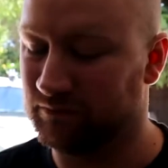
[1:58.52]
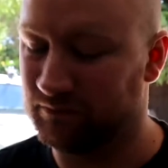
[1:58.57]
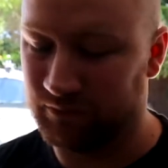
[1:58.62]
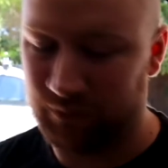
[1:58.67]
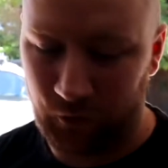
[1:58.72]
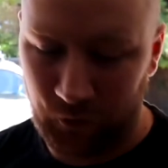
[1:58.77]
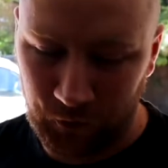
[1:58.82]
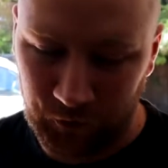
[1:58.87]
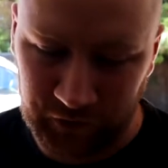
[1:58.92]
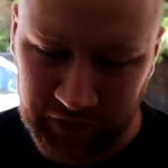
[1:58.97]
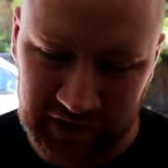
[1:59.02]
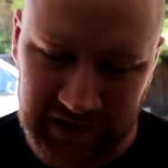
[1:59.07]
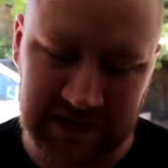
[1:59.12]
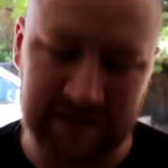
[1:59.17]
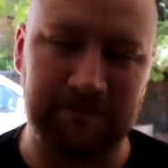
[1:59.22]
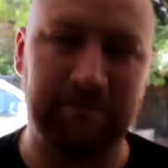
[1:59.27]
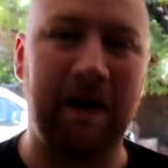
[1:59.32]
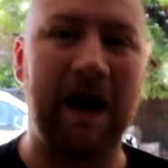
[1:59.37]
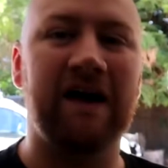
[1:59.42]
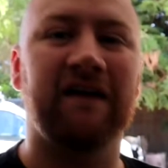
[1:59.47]

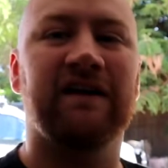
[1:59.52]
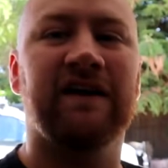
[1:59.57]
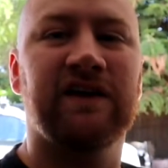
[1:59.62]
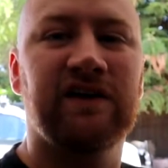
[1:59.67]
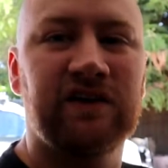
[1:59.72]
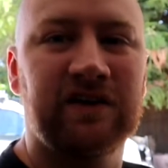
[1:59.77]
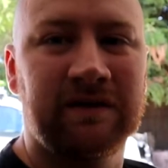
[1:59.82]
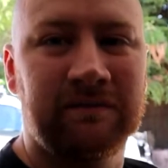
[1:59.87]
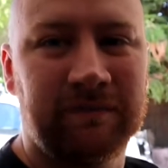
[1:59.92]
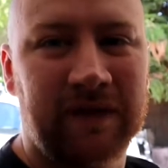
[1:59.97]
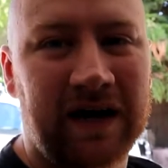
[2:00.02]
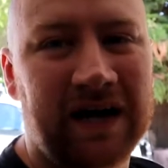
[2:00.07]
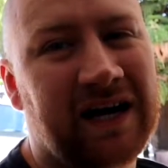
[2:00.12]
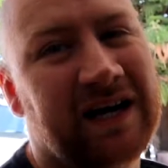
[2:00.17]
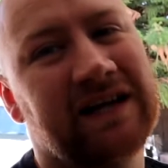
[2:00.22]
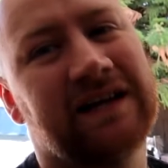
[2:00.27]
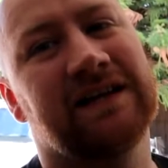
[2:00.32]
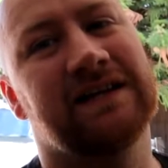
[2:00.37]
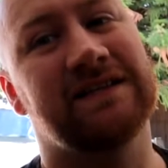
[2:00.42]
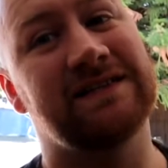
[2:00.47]
boringest Barra you can
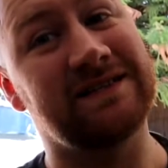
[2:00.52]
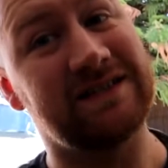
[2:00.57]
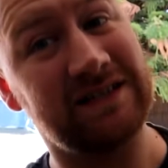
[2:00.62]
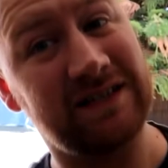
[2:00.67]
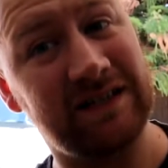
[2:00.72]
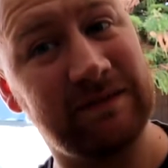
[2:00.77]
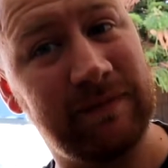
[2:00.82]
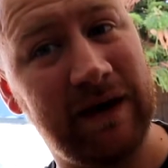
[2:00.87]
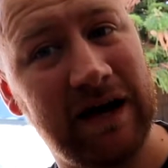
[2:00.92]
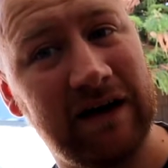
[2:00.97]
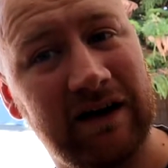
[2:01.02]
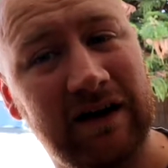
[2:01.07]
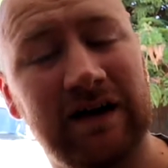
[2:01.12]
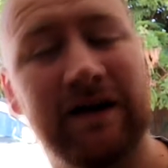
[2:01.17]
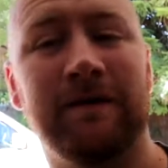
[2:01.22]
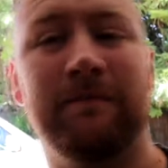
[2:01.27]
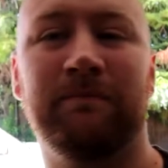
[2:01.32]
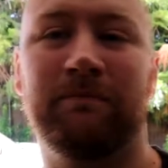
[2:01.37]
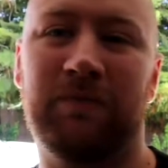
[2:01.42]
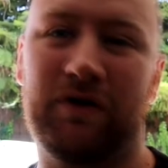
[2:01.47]
buy. Still a
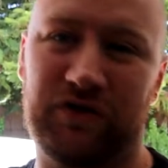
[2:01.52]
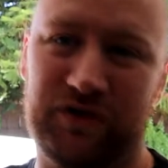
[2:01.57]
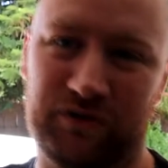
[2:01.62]
Barra, but